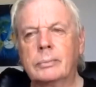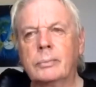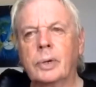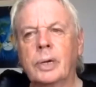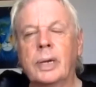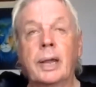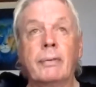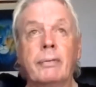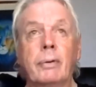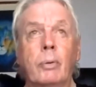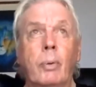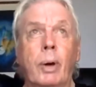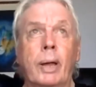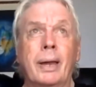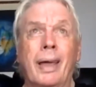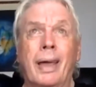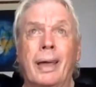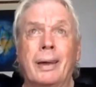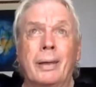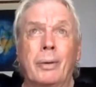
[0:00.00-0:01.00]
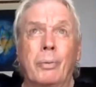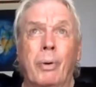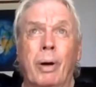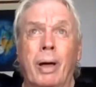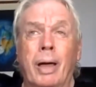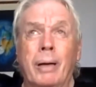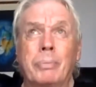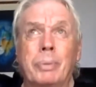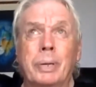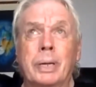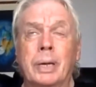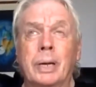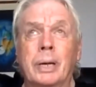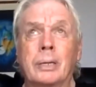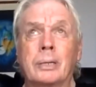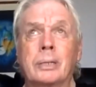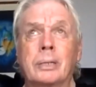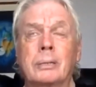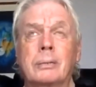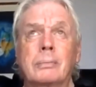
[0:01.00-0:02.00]
We never went anywhere
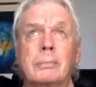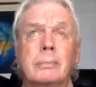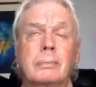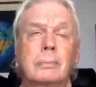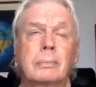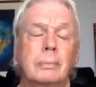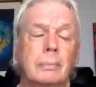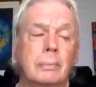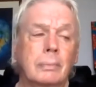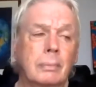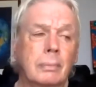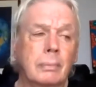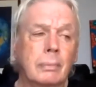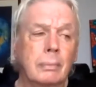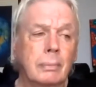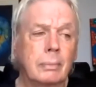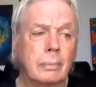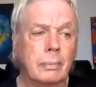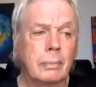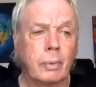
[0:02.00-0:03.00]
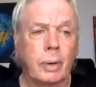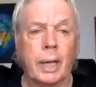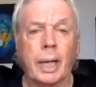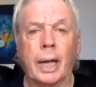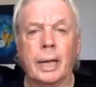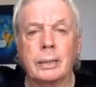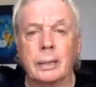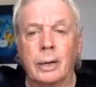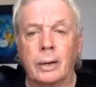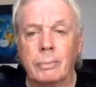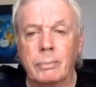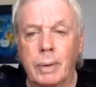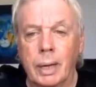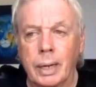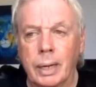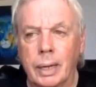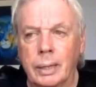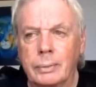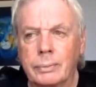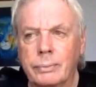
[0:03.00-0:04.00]
because we had no
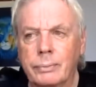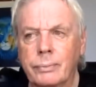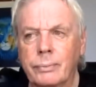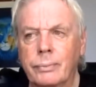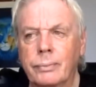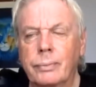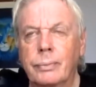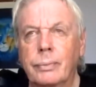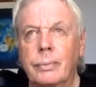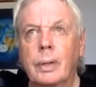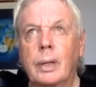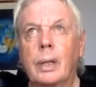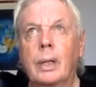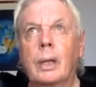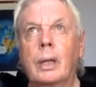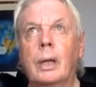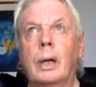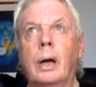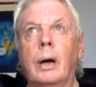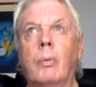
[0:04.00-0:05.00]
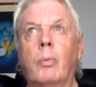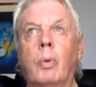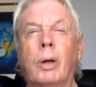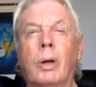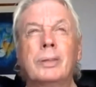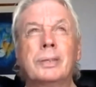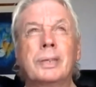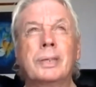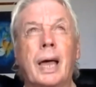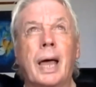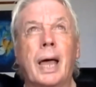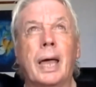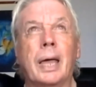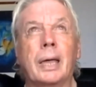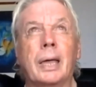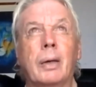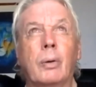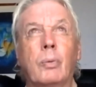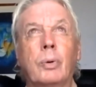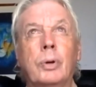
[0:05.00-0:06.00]
money. And one day,
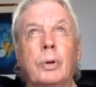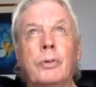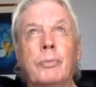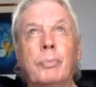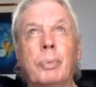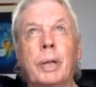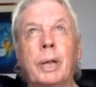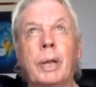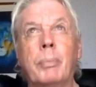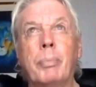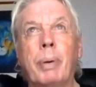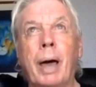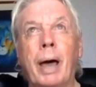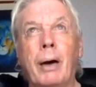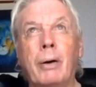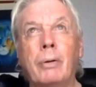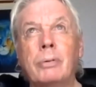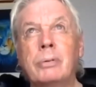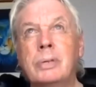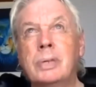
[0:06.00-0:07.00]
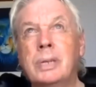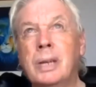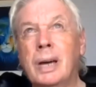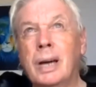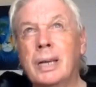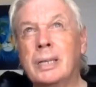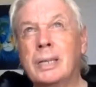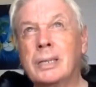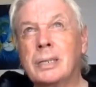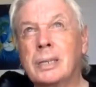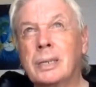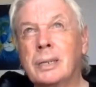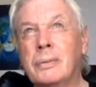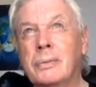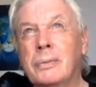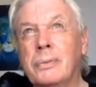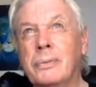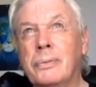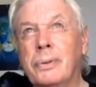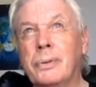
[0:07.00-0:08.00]
it would have been about
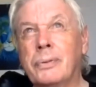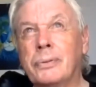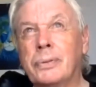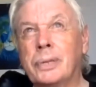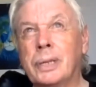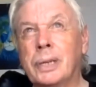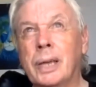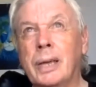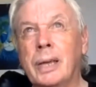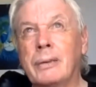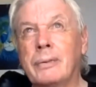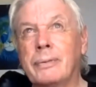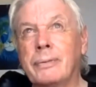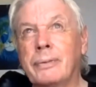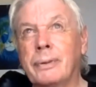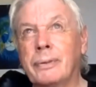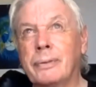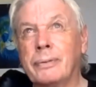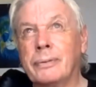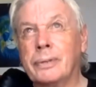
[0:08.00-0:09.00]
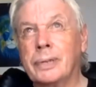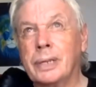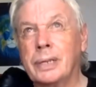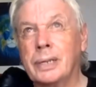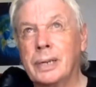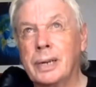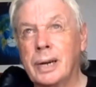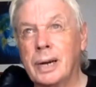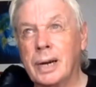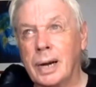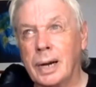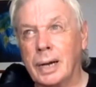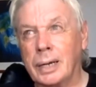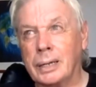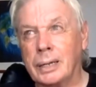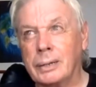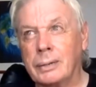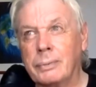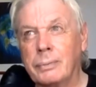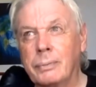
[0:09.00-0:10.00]
1958
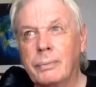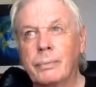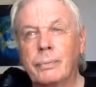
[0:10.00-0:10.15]
59.